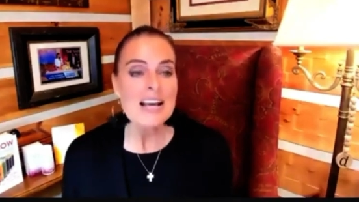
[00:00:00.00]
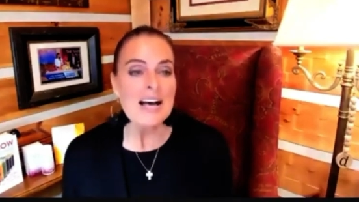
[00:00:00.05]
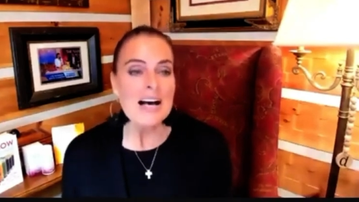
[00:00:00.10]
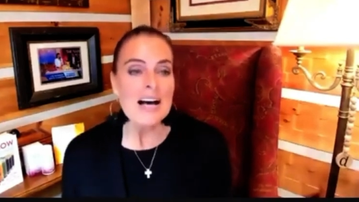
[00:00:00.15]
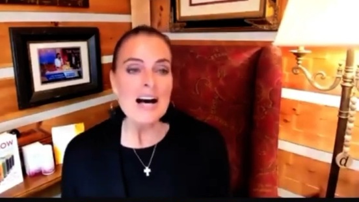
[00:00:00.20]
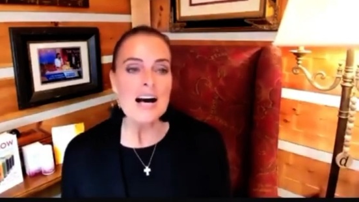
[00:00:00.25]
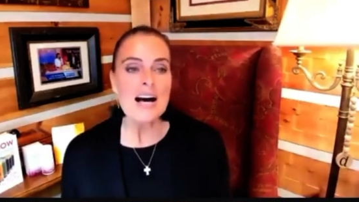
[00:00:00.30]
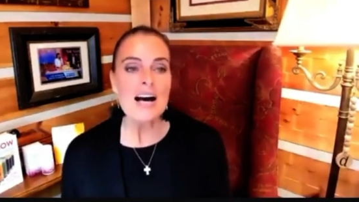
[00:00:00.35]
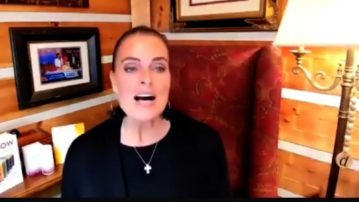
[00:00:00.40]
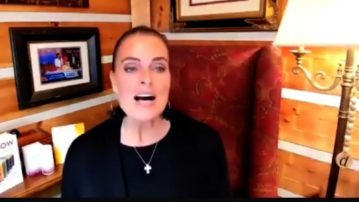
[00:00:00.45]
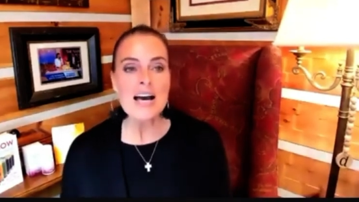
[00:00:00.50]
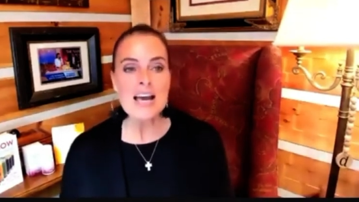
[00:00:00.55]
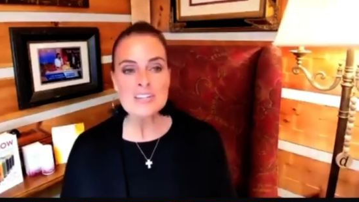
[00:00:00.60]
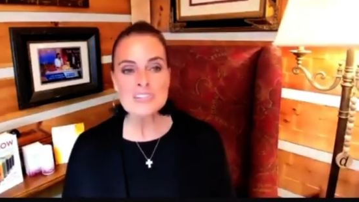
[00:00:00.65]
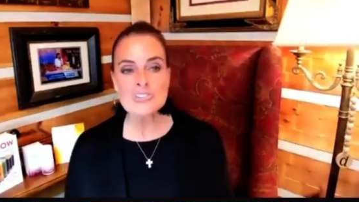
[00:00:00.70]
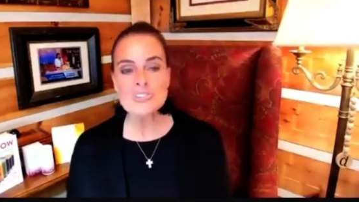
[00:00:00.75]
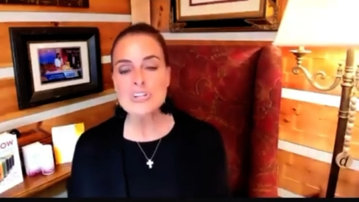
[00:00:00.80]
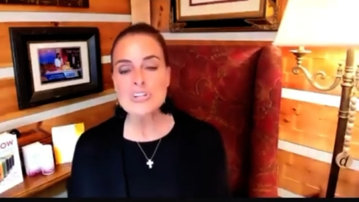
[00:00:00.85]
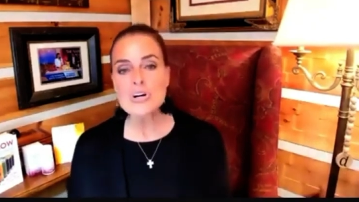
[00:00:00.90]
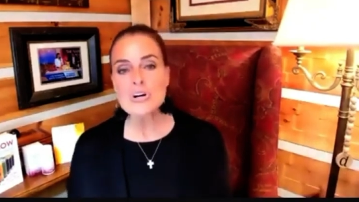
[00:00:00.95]
And
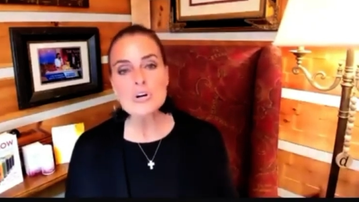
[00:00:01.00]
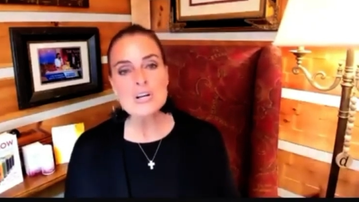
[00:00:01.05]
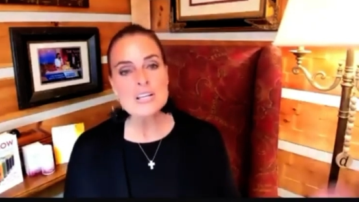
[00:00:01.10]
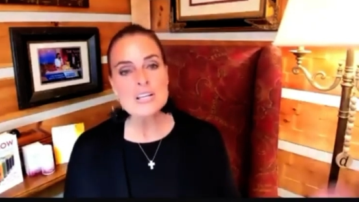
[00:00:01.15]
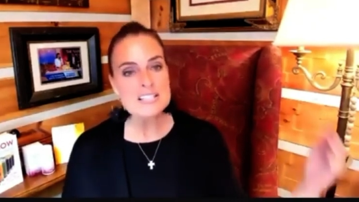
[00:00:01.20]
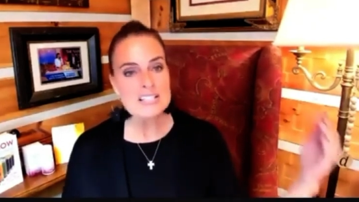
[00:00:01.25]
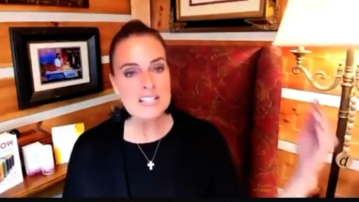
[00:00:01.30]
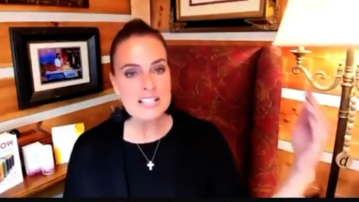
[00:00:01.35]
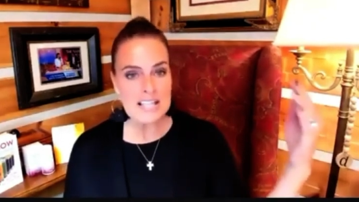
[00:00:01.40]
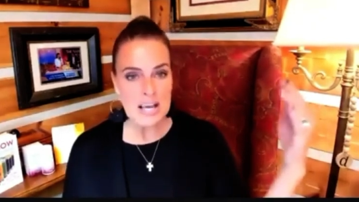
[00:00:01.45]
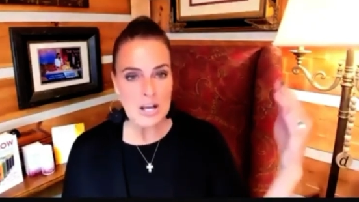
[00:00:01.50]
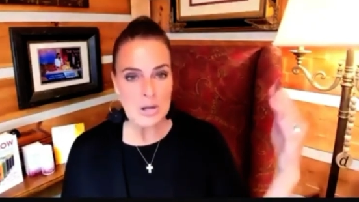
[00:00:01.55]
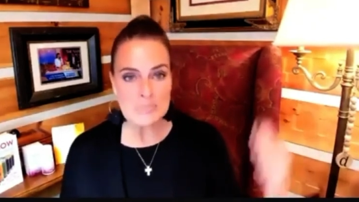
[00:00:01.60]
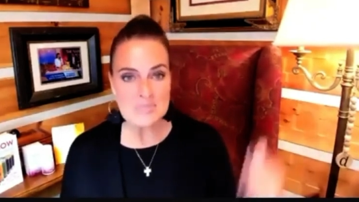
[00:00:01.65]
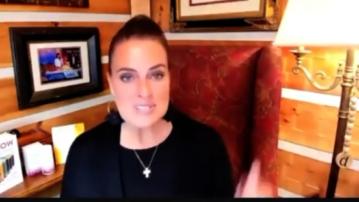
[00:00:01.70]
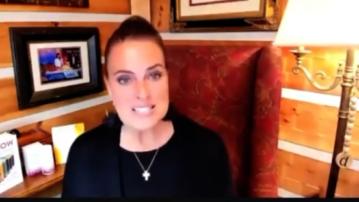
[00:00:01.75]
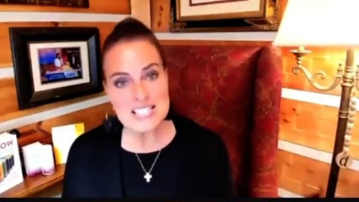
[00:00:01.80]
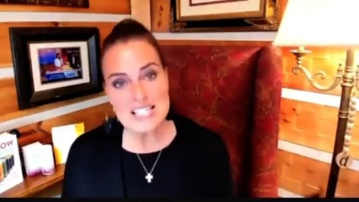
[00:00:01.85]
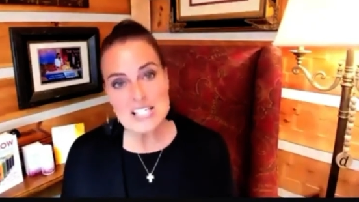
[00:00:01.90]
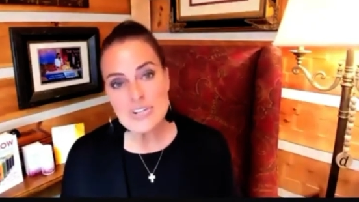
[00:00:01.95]
so it's going to help
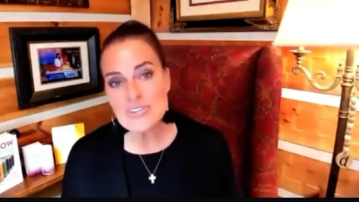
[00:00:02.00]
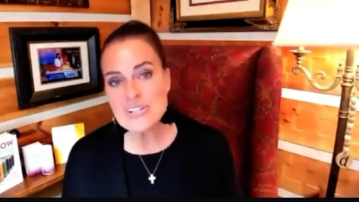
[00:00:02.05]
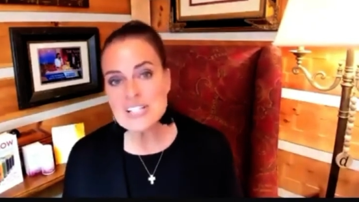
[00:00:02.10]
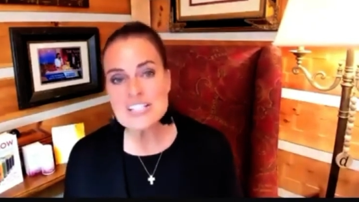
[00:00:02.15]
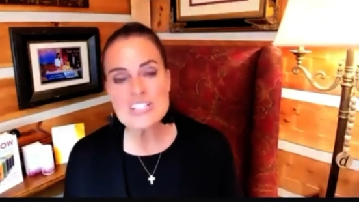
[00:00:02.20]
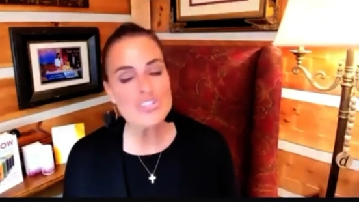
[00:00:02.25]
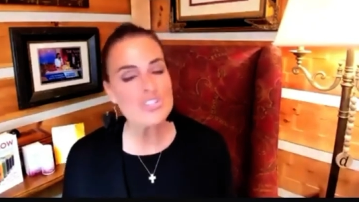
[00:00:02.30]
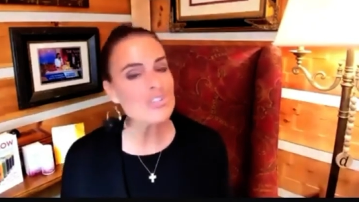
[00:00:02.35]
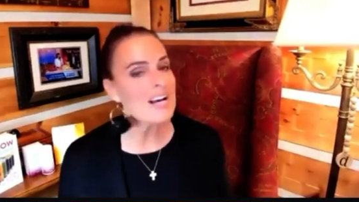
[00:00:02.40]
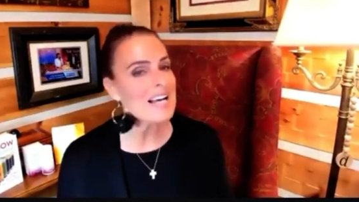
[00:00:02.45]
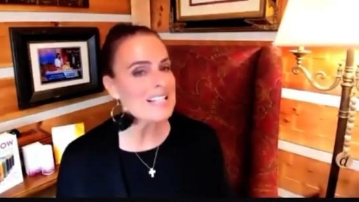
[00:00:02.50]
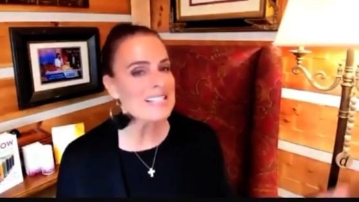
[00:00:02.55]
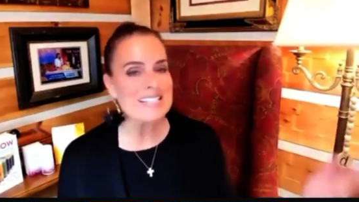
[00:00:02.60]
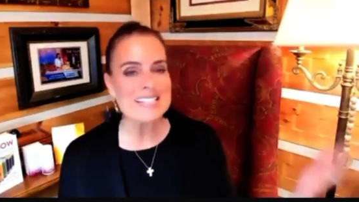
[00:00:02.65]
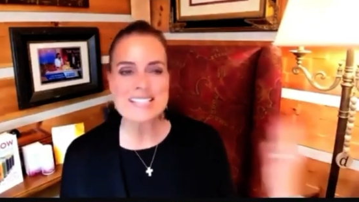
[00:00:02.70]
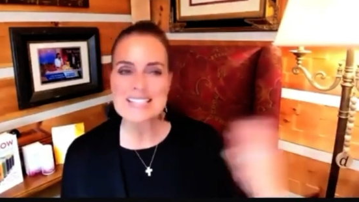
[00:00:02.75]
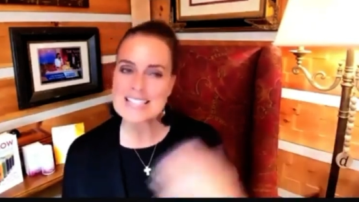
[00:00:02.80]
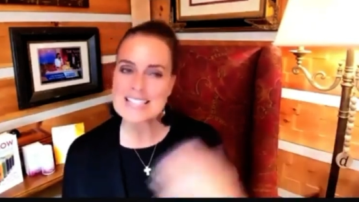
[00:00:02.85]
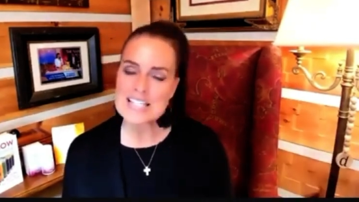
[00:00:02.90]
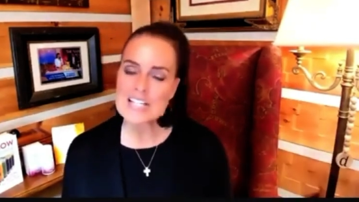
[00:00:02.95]
decrease stress,
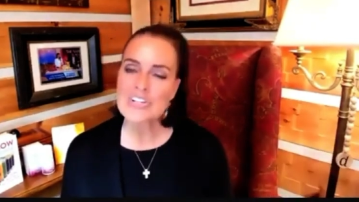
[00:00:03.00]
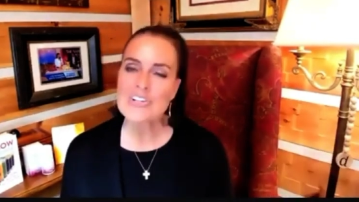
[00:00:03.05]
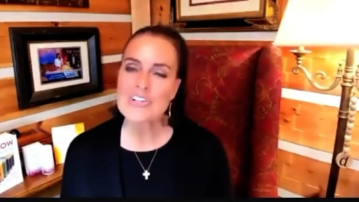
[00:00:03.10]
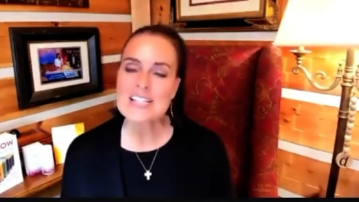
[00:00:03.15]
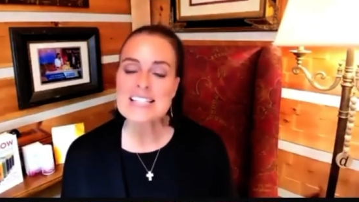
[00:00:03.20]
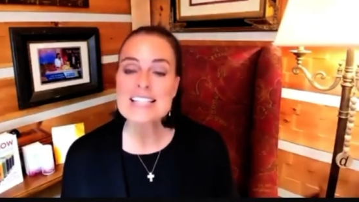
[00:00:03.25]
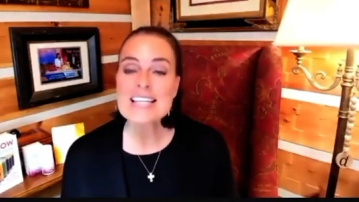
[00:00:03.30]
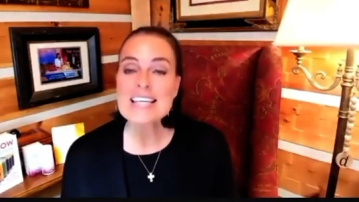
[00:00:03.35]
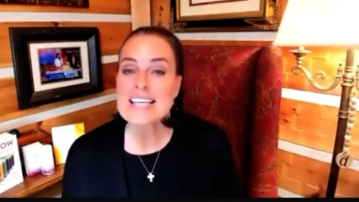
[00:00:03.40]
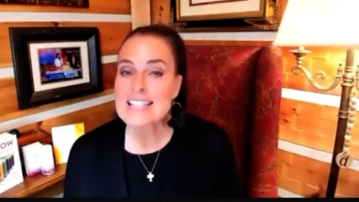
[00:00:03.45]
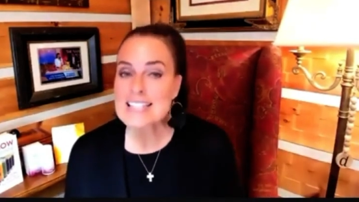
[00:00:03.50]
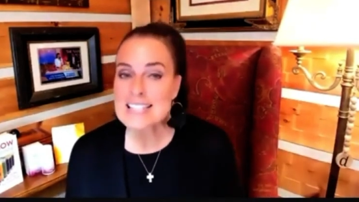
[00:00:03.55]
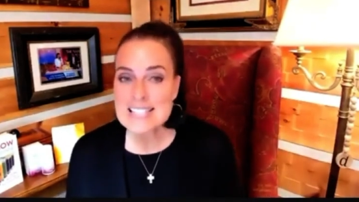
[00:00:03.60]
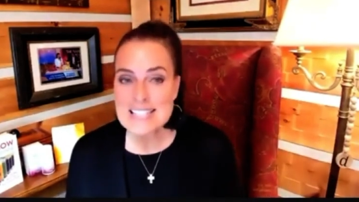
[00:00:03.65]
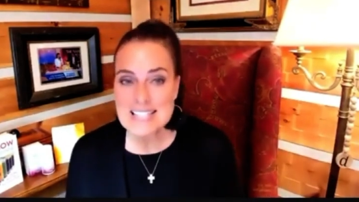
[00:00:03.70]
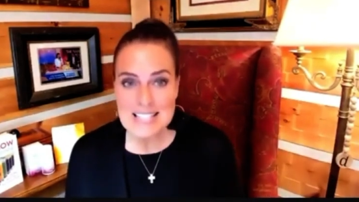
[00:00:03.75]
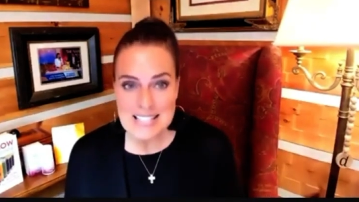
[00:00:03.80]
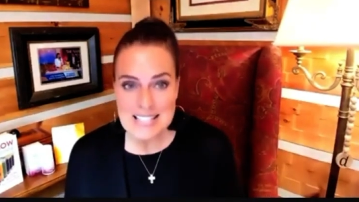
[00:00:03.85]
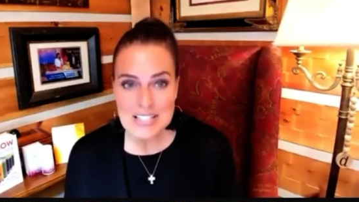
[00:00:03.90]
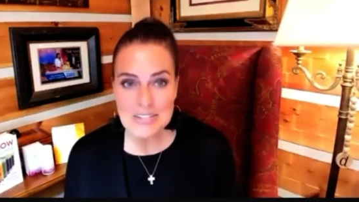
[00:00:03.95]
decrease
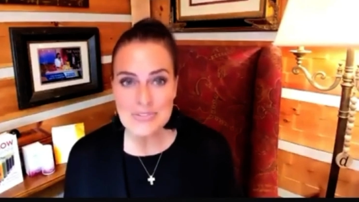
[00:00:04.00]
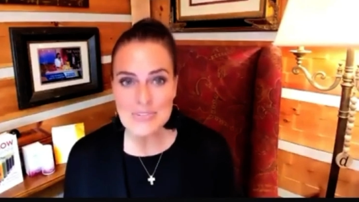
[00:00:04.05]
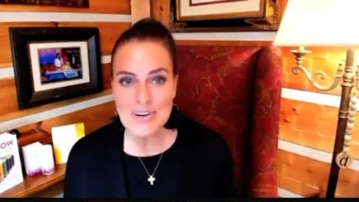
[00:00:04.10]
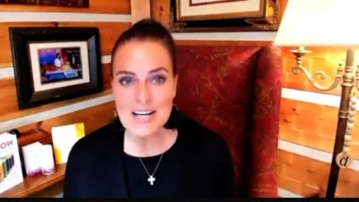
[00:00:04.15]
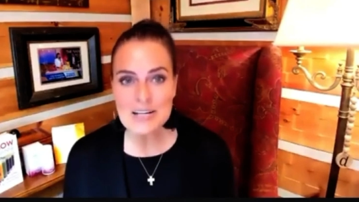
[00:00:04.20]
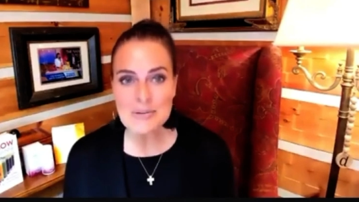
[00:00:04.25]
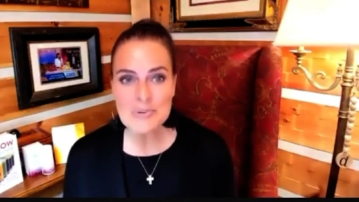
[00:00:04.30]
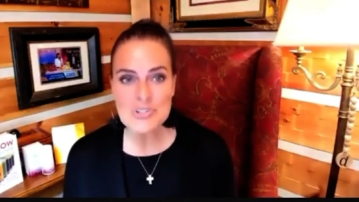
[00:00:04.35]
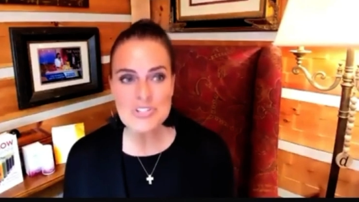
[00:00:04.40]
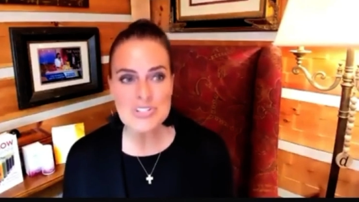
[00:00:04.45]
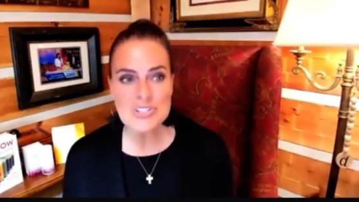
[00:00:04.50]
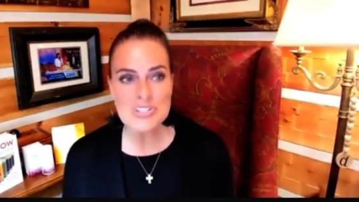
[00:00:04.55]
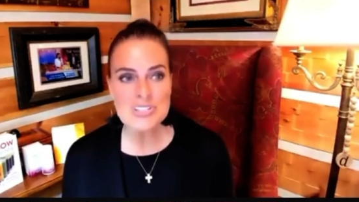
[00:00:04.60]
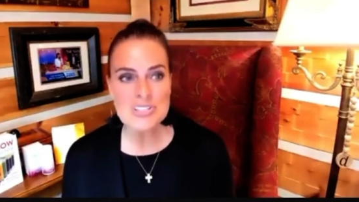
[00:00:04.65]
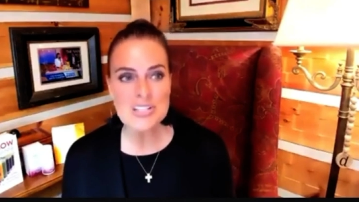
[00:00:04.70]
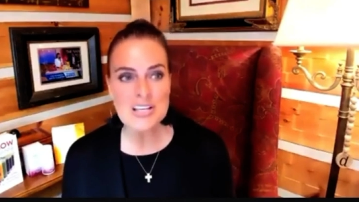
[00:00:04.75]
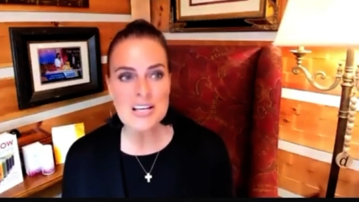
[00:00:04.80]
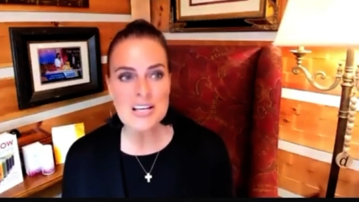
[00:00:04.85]
insulin, right, which is the